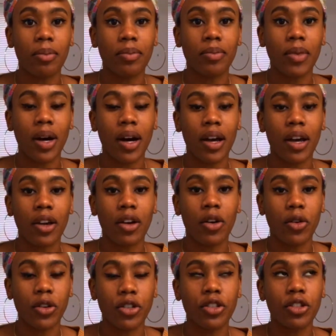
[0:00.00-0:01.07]
my
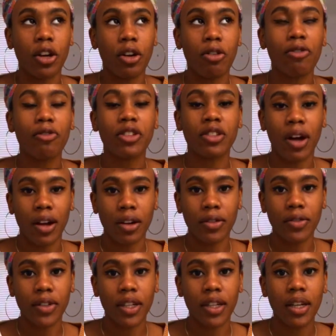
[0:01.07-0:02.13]
horse show
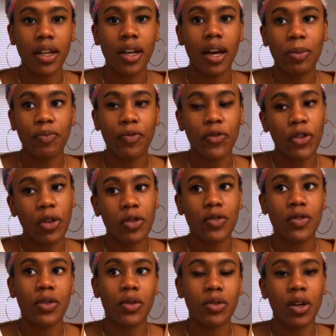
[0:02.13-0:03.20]
photography. For those
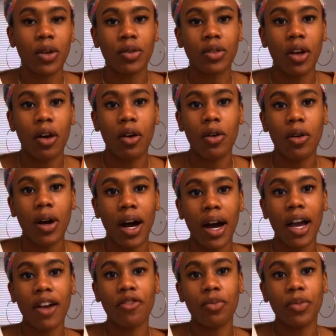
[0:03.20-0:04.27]
of you who don't know,
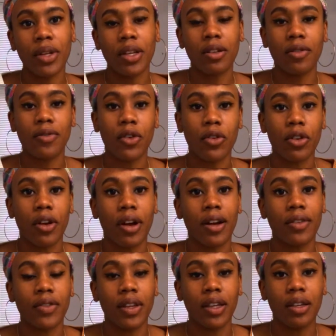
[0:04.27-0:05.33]
I've been
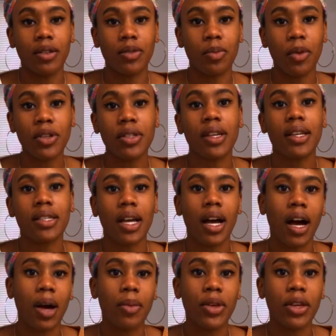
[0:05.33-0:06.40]
photographing mostly as a
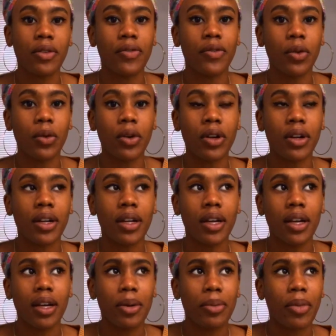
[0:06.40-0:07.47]
hobby for
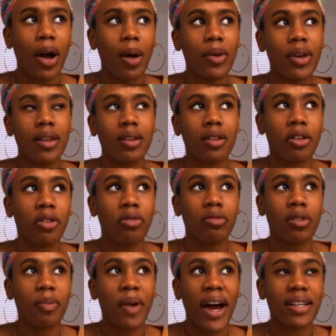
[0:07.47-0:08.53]
probably
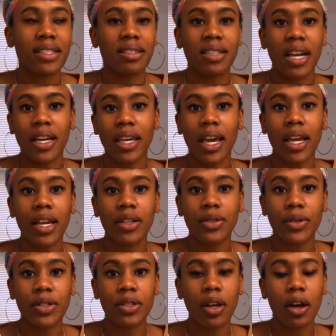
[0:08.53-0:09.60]
the past decade
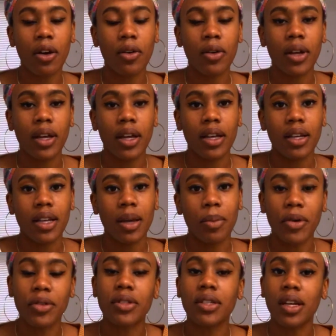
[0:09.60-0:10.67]
or so.
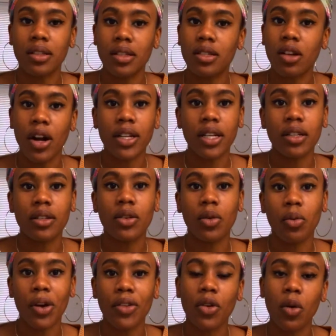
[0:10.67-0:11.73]
Mostly it started
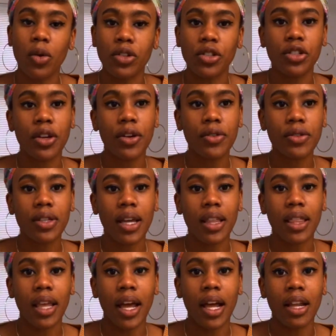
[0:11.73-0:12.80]
with horse shows,
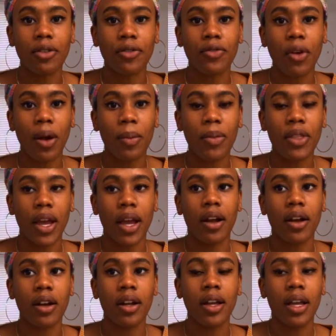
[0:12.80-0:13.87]
and then from
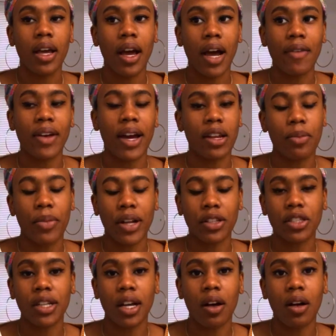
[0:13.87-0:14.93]
there I've kind of
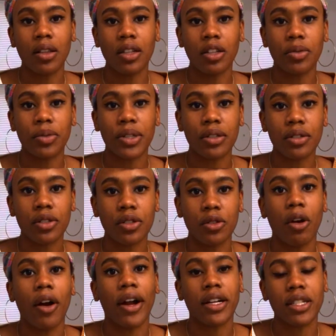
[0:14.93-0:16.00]
branched out a little bit
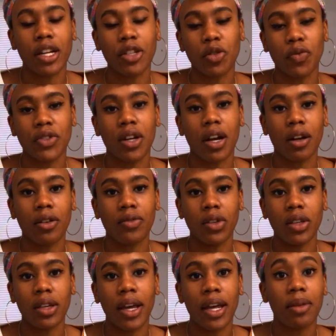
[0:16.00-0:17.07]
to architectural
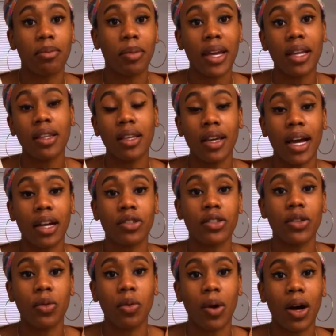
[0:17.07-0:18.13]
photography and mainly
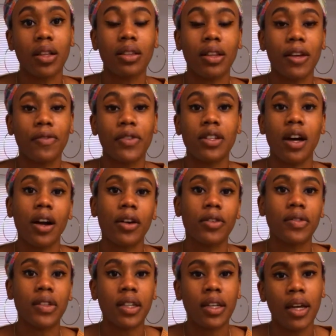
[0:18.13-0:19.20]
actually wildlife
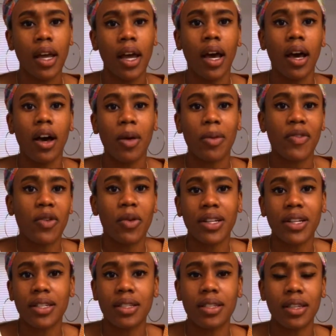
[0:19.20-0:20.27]
photography. If you
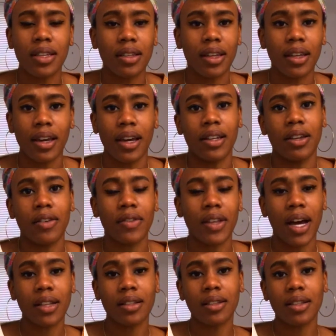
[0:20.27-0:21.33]
want to see like any of
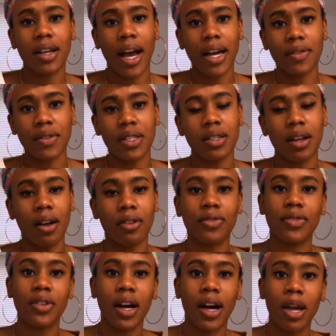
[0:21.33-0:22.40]
that kind of
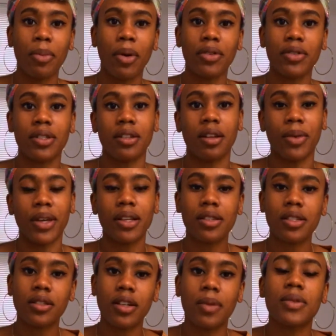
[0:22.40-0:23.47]
stuff, I post it on my
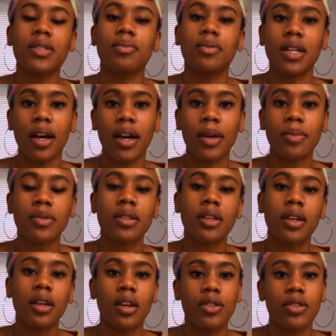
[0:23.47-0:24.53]
Instagram sometimes,
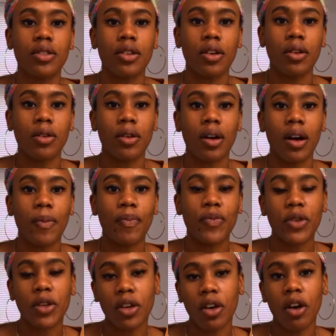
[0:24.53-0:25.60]
so
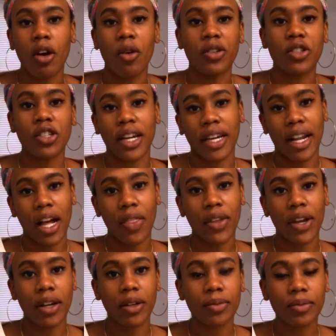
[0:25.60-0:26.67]
you can go and check it out
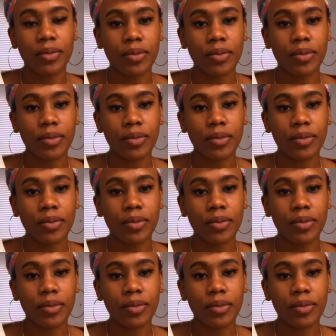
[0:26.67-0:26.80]
there.